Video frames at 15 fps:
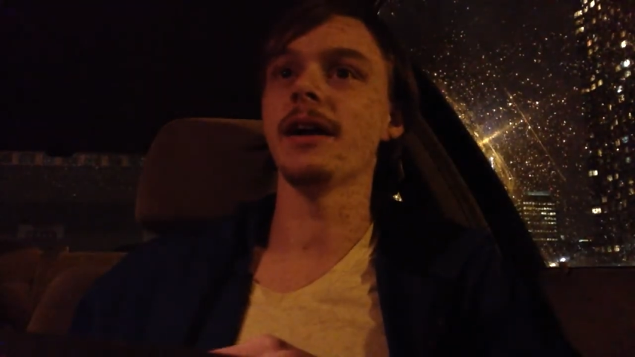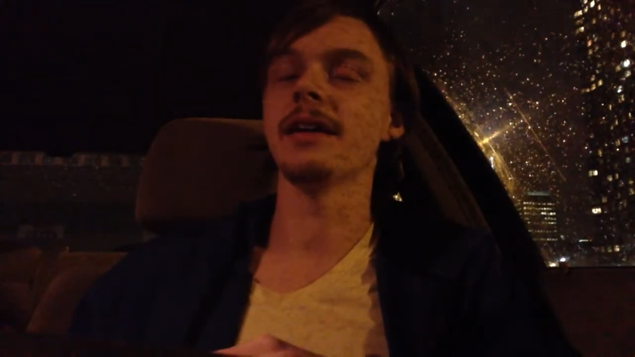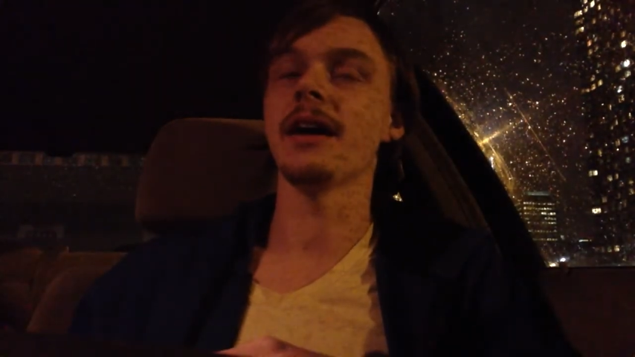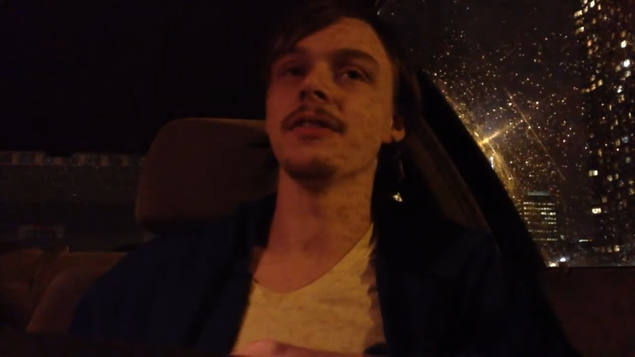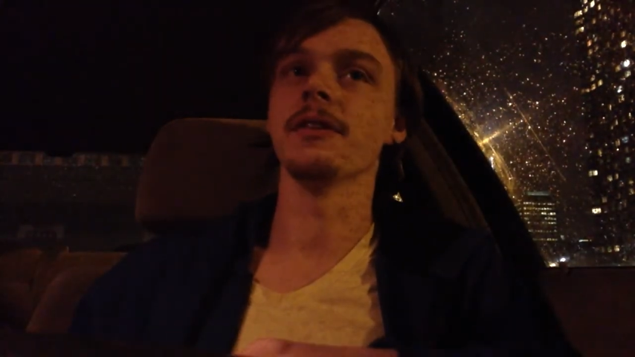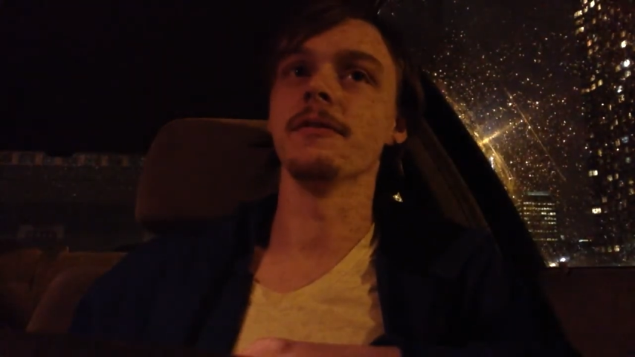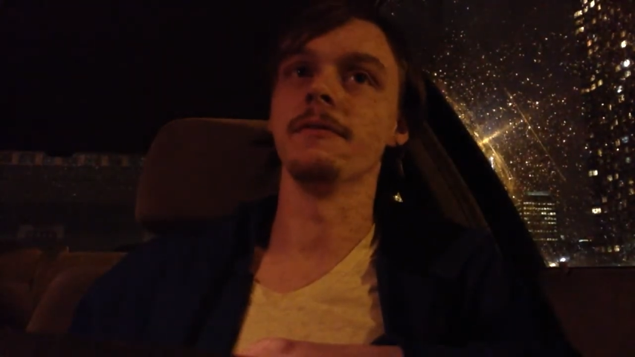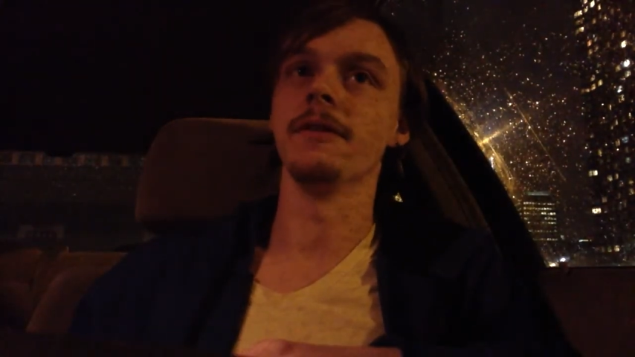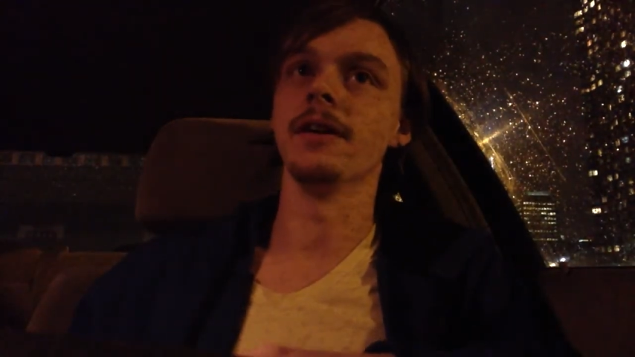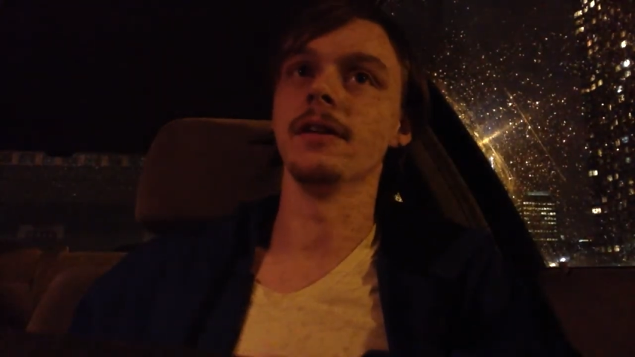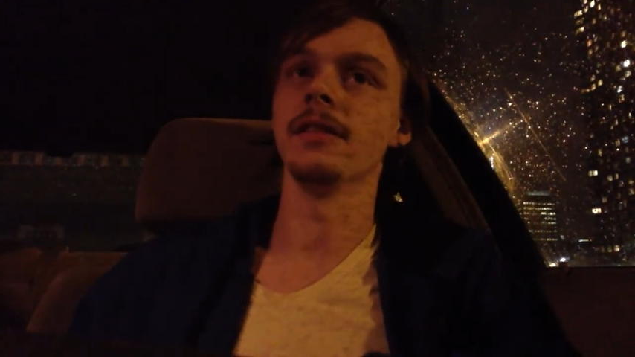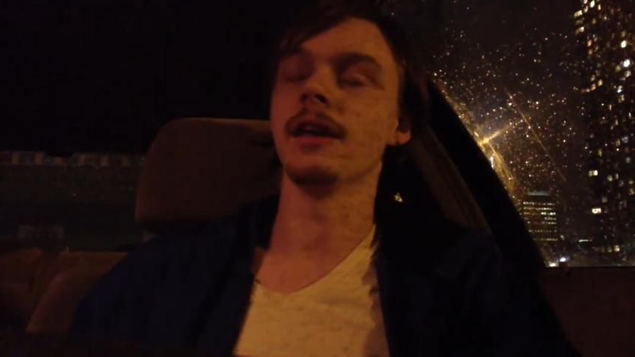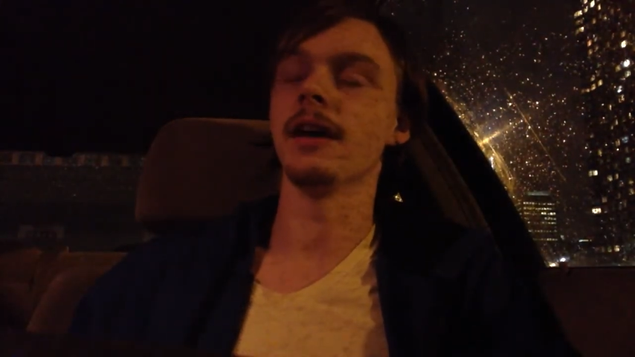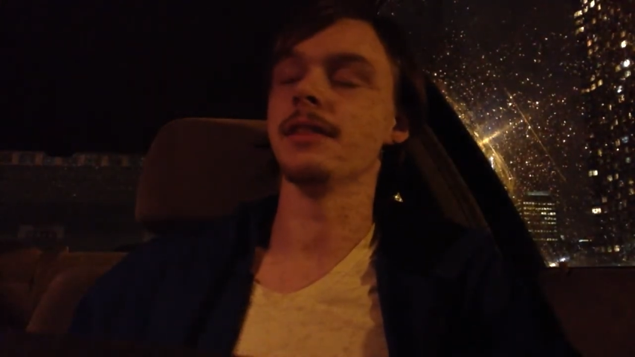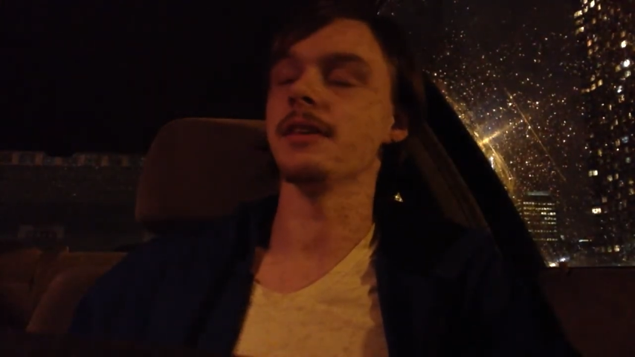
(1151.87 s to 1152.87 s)
out
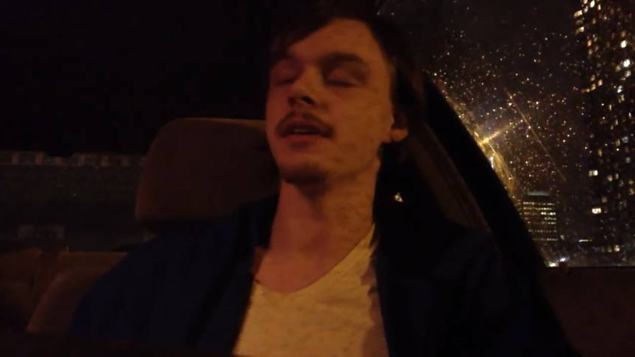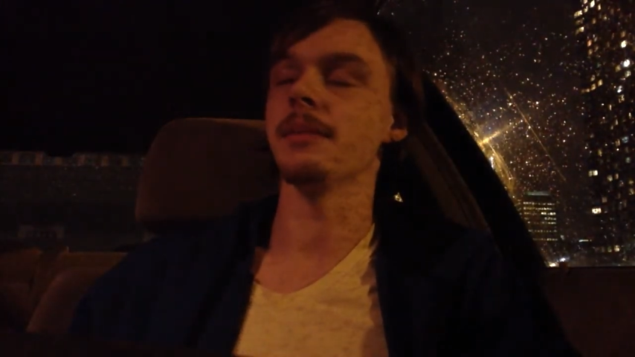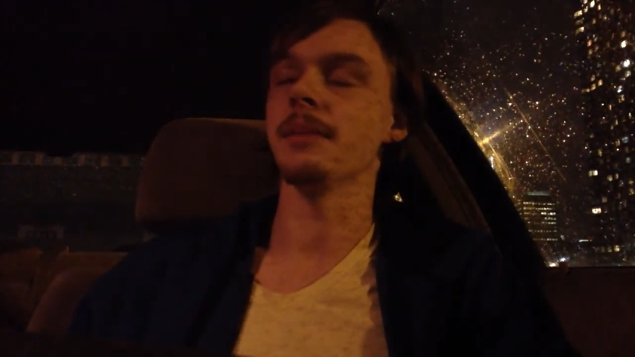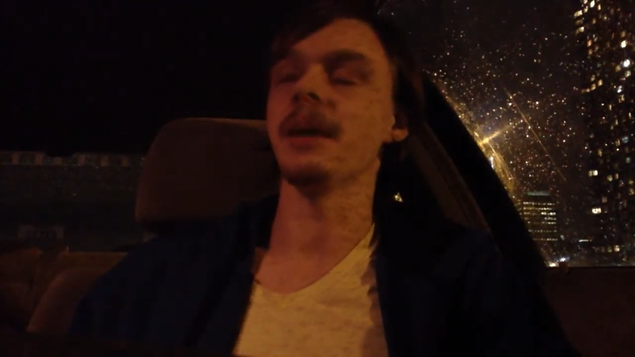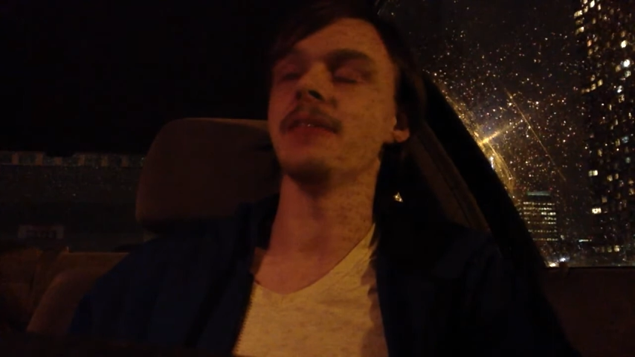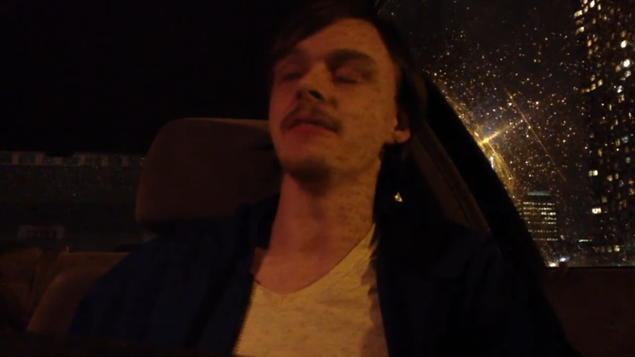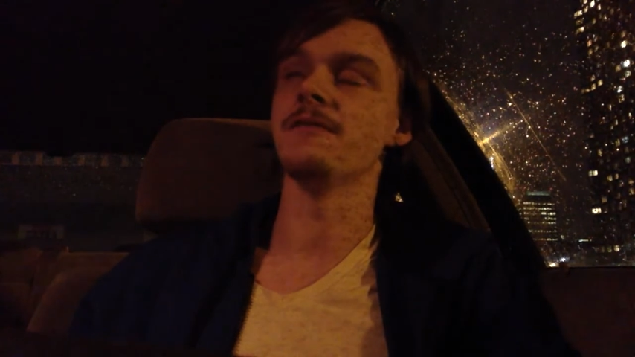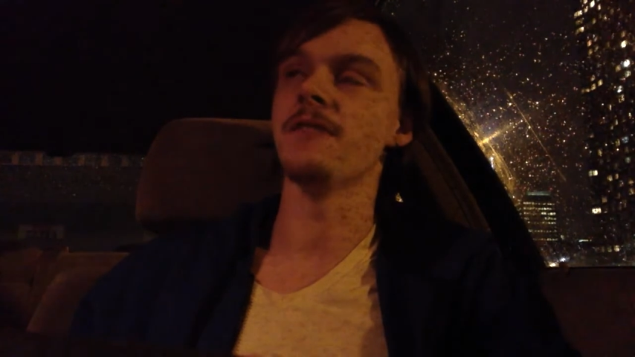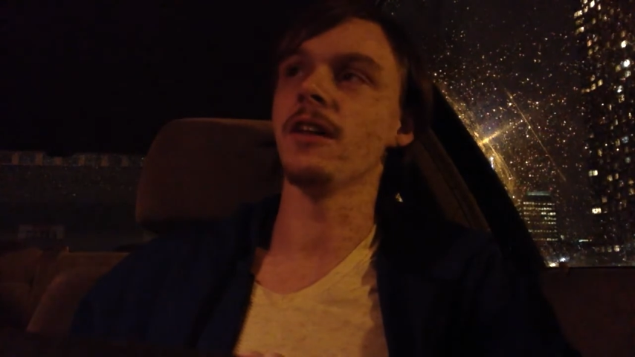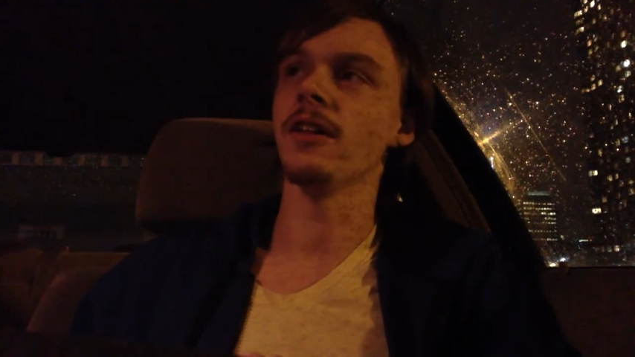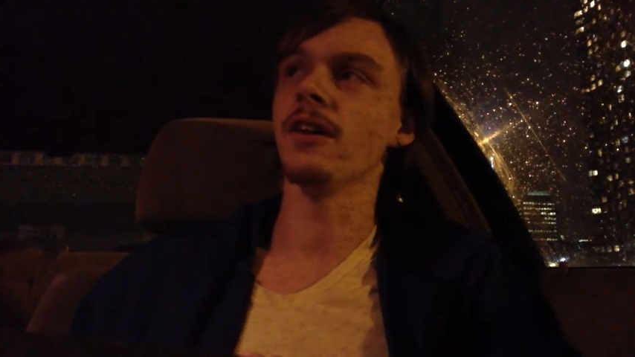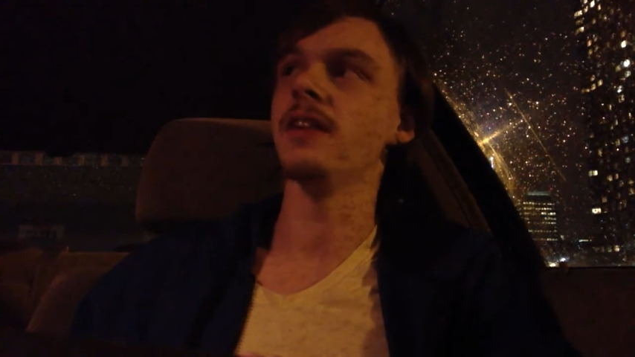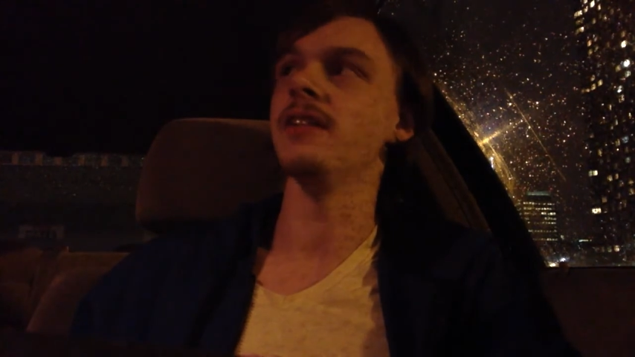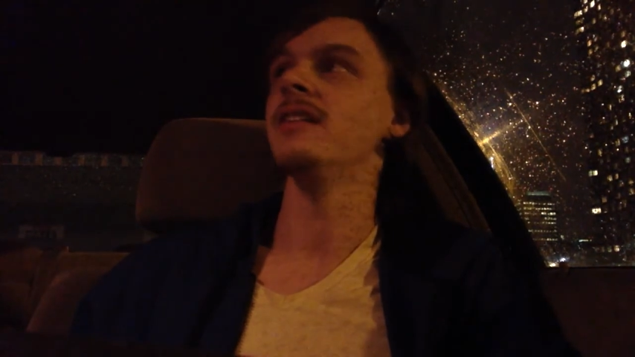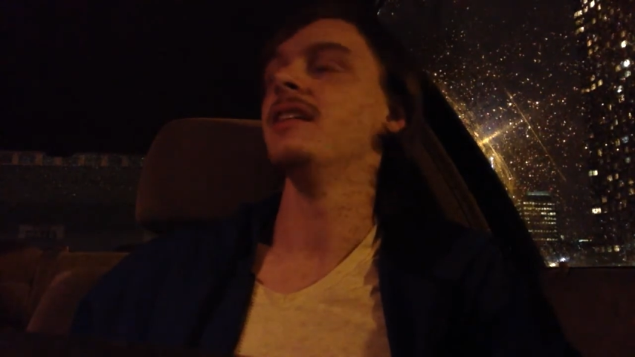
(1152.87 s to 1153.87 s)
that the main
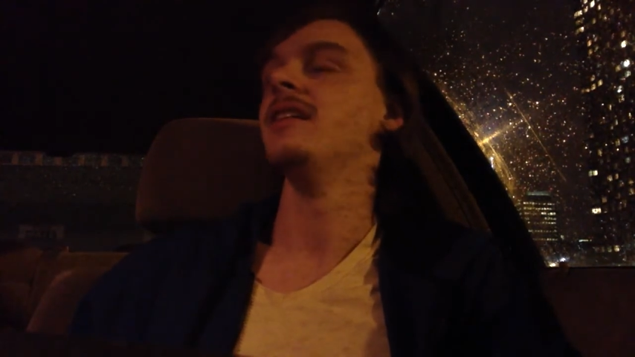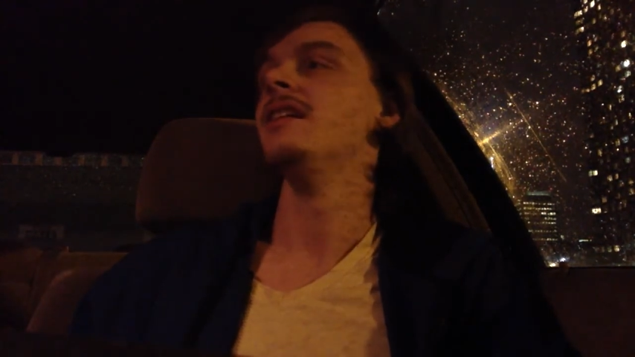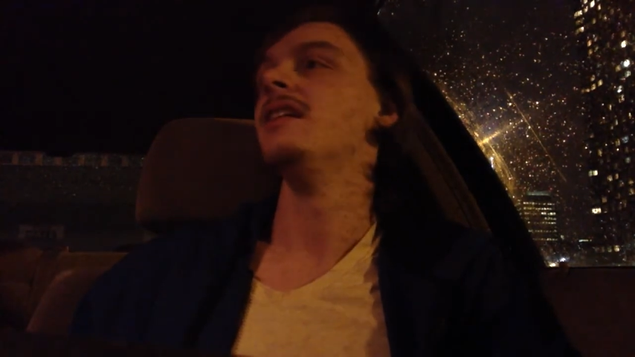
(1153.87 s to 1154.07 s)
villain